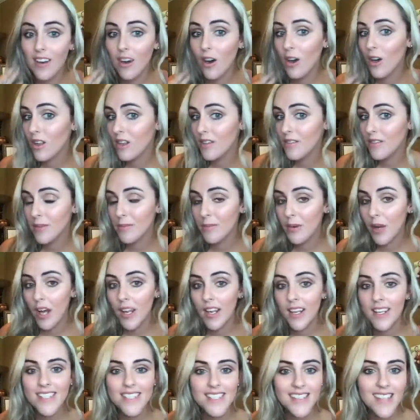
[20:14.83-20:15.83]
all of the
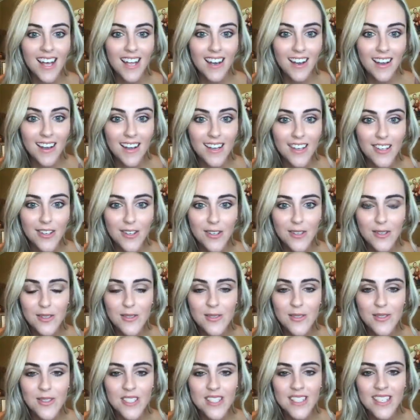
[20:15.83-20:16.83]
products that I
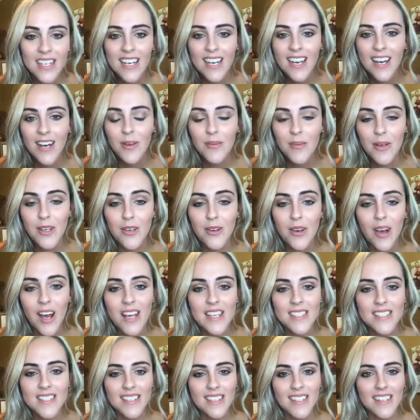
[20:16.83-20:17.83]
used, but you
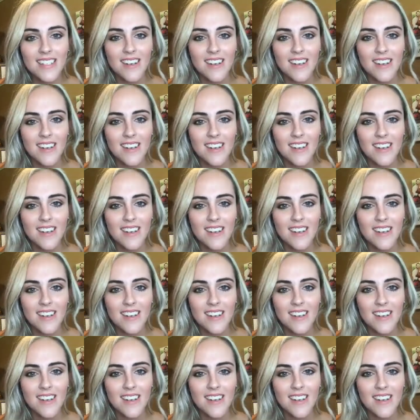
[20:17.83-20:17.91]
guys,